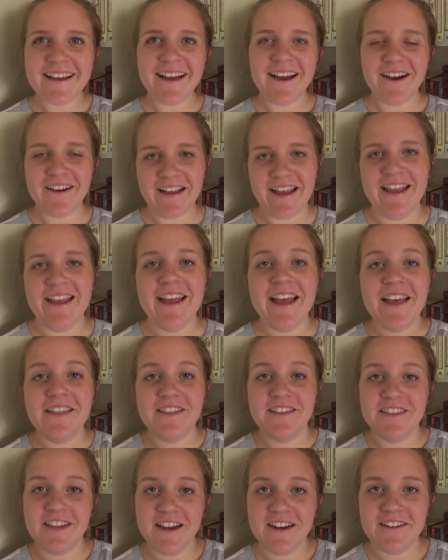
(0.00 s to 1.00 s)
Okay,
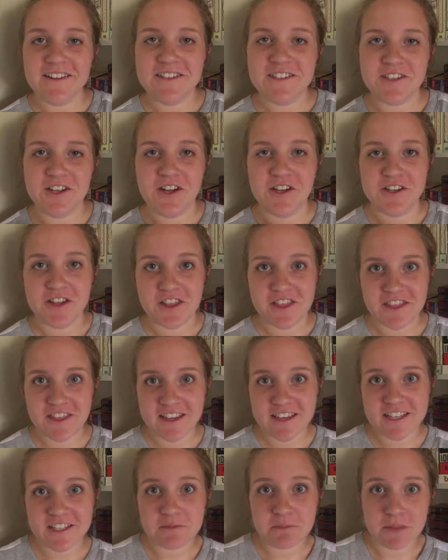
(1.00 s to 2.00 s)
the title is called
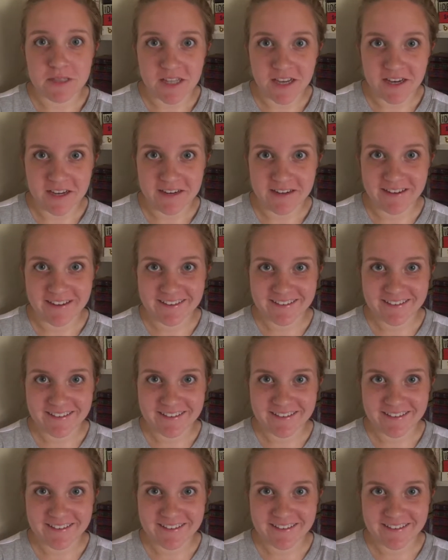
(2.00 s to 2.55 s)
Thick as Blood.